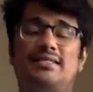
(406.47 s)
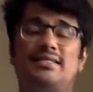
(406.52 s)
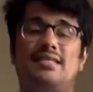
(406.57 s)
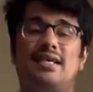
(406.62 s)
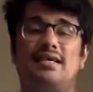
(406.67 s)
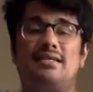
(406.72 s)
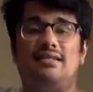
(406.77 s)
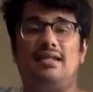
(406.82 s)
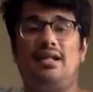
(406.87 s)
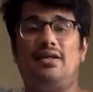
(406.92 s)

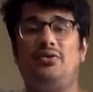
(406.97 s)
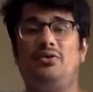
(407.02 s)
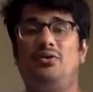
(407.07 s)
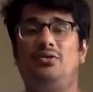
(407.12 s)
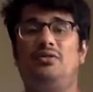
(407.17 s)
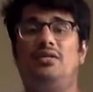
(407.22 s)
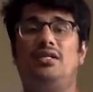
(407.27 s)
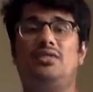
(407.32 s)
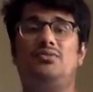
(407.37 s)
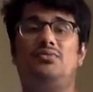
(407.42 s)
And it's
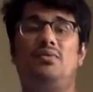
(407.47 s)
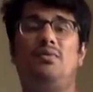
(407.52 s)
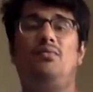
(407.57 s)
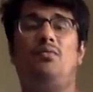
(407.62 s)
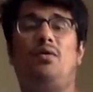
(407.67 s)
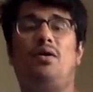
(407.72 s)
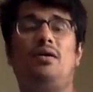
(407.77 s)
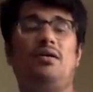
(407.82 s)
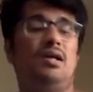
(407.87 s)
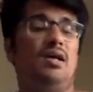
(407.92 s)
very good
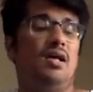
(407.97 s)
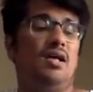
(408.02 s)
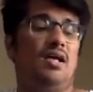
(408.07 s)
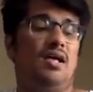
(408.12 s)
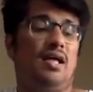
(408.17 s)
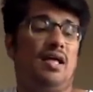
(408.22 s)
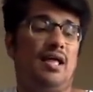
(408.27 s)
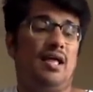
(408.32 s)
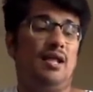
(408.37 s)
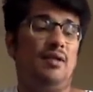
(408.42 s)
exercise.
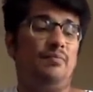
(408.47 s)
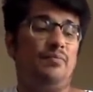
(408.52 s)
Like,